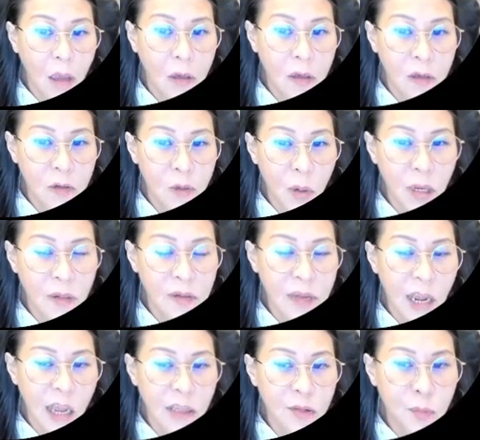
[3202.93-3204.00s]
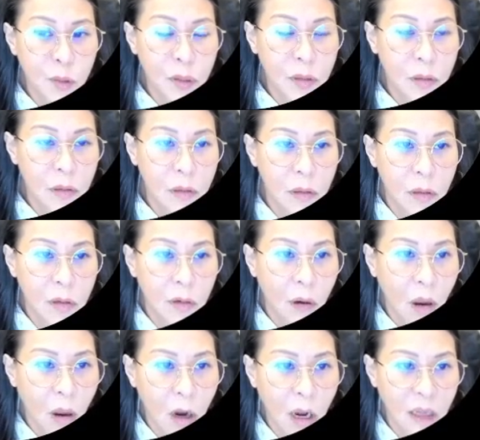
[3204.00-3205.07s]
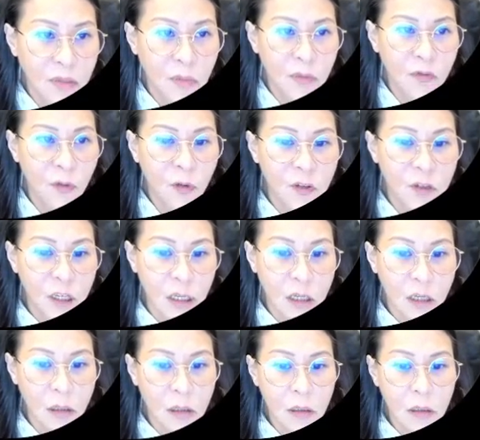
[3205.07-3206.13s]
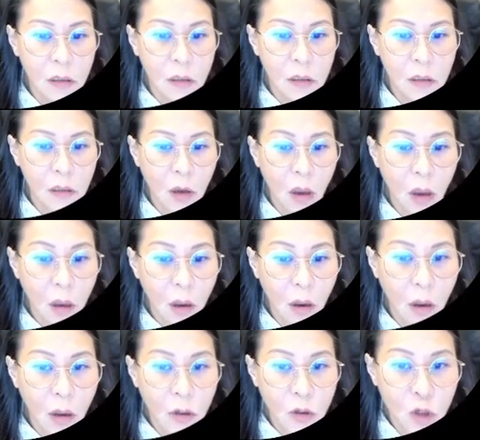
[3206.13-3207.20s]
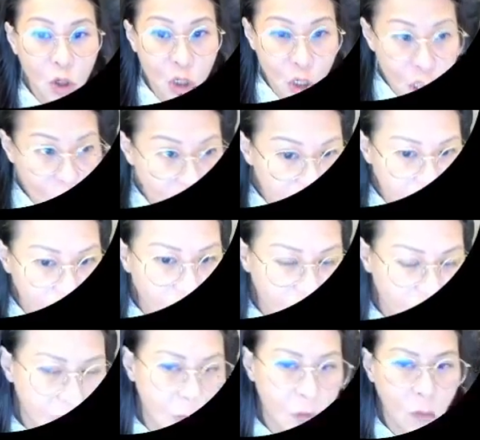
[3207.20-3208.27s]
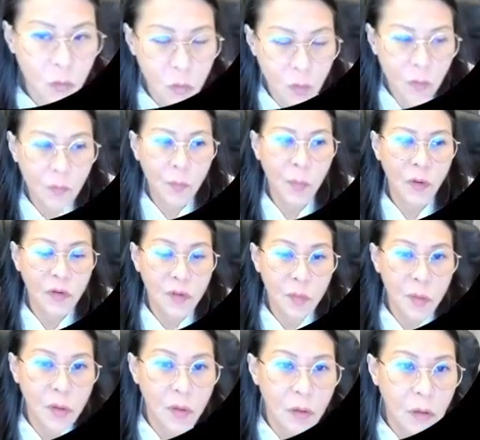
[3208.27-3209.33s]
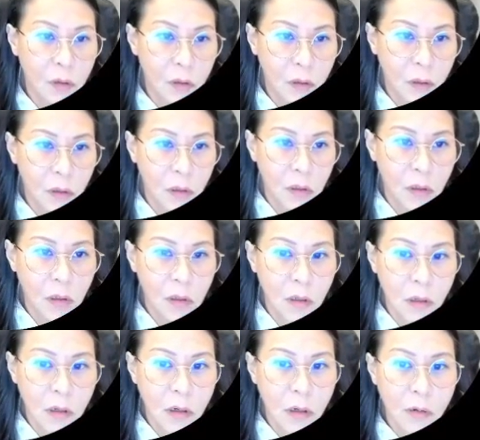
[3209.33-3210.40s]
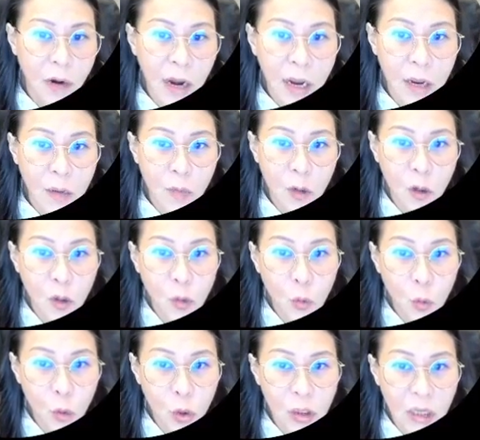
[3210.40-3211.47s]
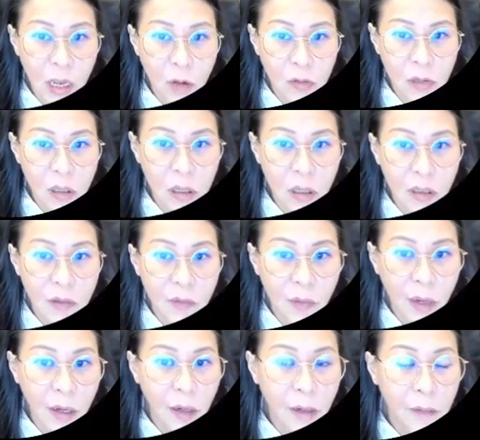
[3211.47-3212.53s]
This one is the husband. Oh, husband fall sick. She falls sick also possible. Right? Because wood counter earth what?